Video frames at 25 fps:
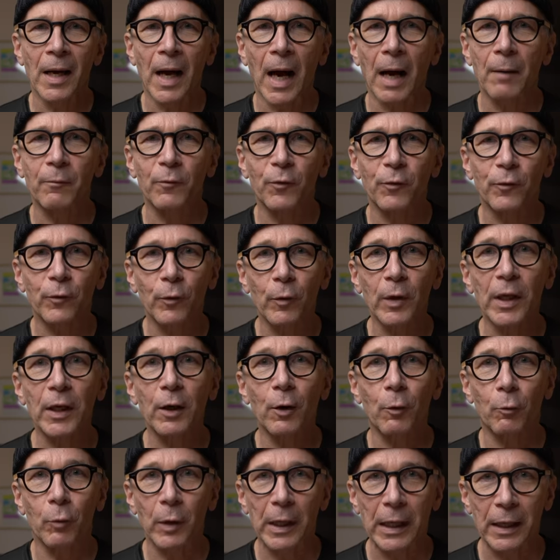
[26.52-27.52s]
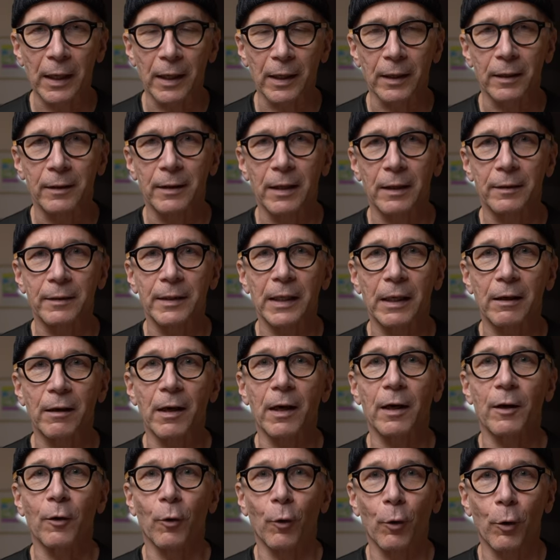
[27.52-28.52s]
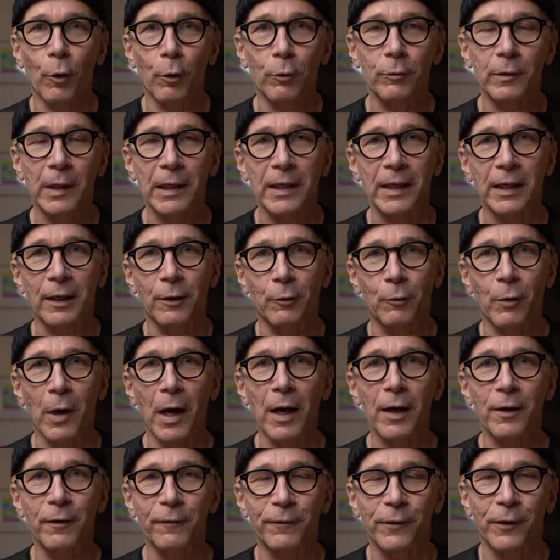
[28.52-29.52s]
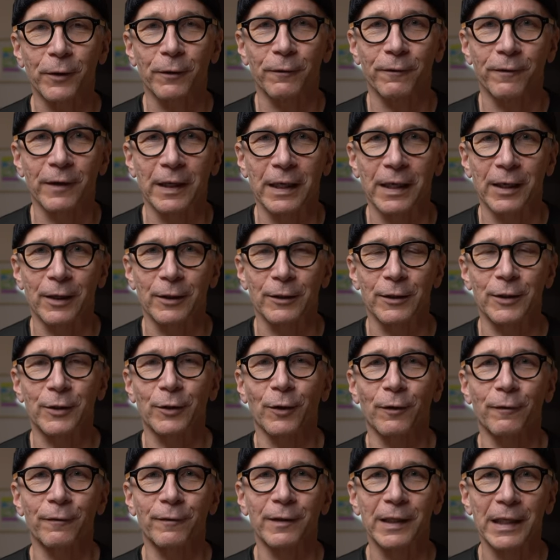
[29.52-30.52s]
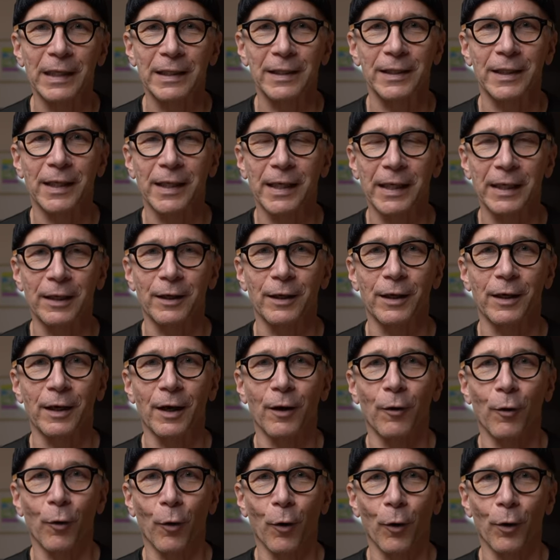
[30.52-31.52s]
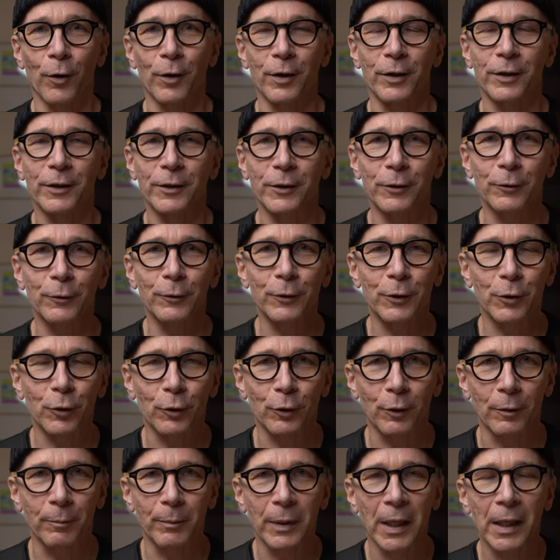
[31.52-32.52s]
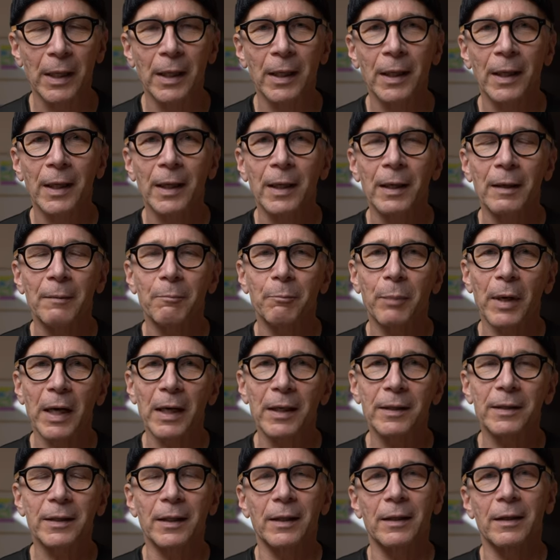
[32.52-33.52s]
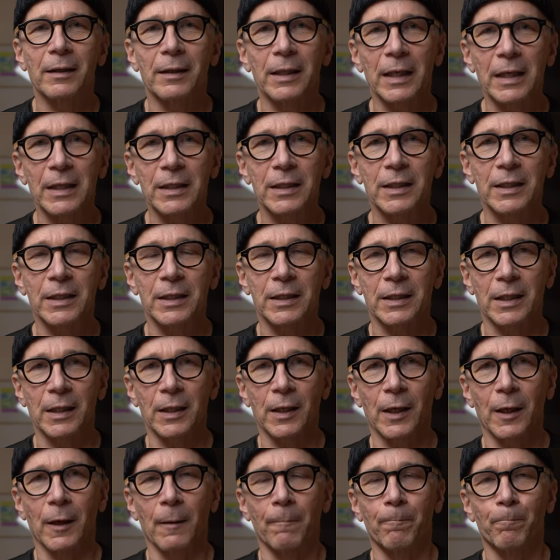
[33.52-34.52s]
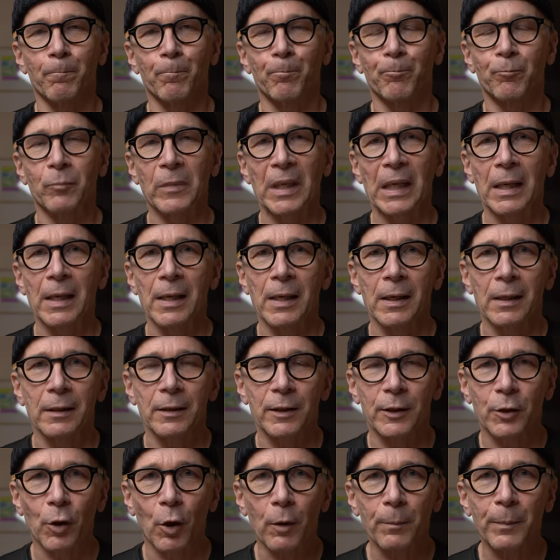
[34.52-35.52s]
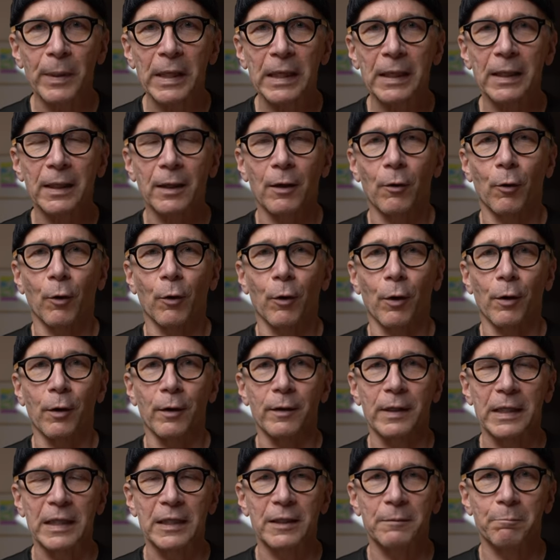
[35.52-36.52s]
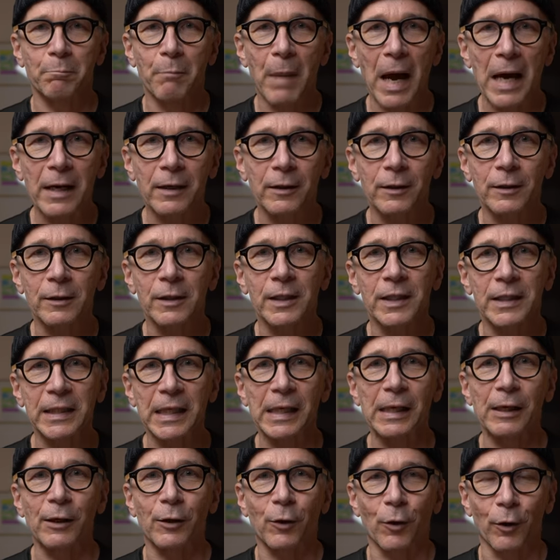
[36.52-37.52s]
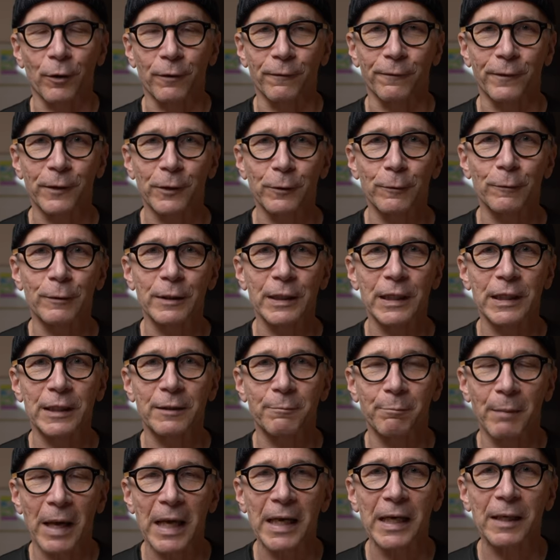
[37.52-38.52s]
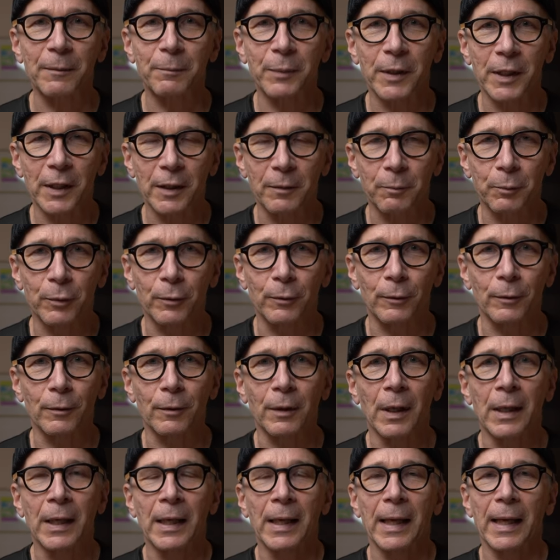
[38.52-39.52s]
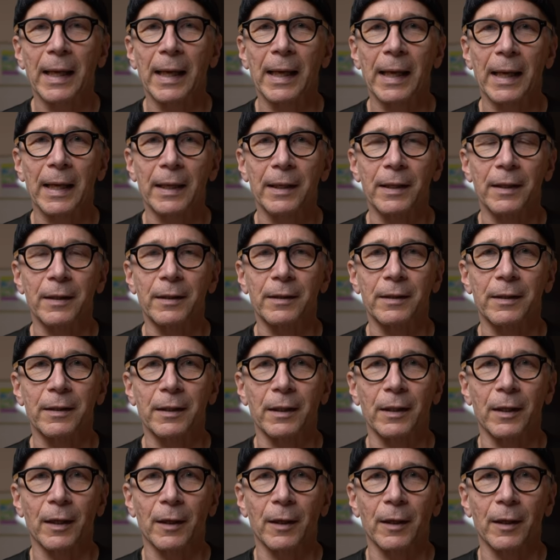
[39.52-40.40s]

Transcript: I'm fully aware that there are already quite a few videos of this here on YouTube, but this topic or this matter still confuses many people, and